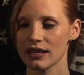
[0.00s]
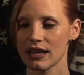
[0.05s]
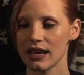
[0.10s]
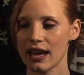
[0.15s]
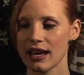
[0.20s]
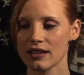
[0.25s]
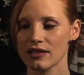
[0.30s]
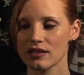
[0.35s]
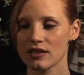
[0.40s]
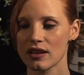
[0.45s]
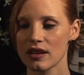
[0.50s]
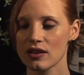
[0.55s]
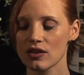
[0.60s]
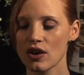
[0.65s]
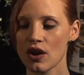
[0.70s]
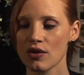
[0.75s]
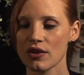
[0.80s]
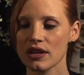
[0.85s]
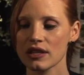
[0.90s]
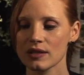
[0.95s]
And
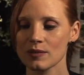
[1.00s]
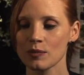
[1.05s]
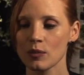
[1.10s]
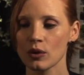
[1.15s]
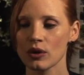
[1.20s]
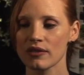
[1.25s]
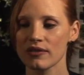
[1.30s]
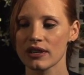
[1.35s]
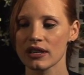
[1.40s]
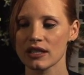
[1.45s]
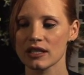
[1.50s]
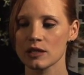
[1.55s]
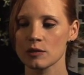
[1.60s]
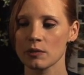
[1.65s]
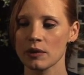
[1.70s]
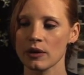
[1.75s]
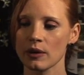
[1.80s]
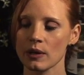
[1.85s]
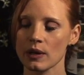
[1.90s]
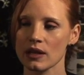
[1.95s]
know that it's more of an
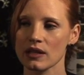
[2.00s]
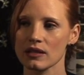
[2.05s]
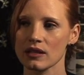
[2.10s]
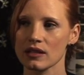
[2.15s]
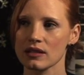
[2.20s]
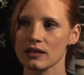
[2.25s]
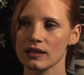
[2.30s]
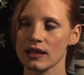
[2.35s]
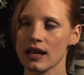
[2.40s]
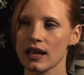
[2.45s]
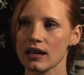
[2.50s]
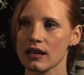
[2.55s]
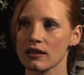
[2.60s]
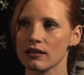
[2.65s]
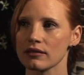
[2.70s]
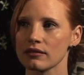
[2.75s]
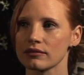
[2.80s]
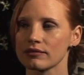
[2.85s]
experience. It's like,